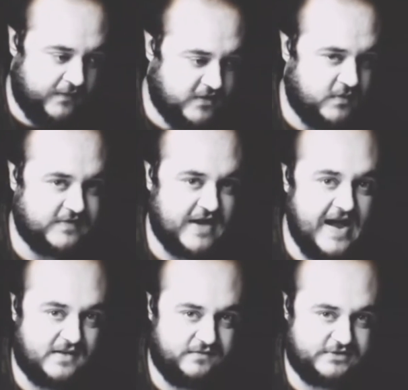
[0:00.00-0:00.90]
That's what the
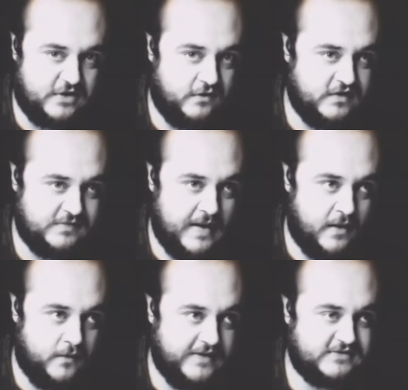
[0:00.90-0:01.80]
title of the song is
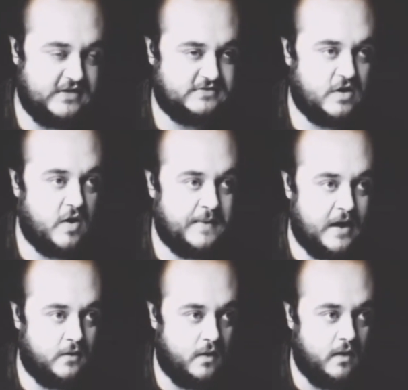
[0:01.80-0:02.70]
about. It's not
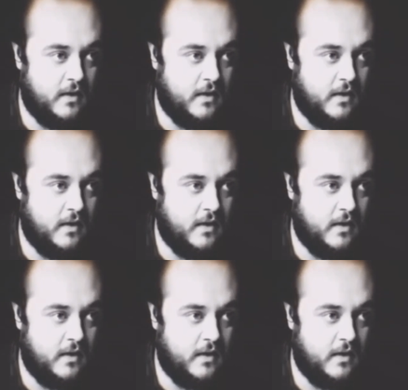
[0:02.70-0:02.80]
about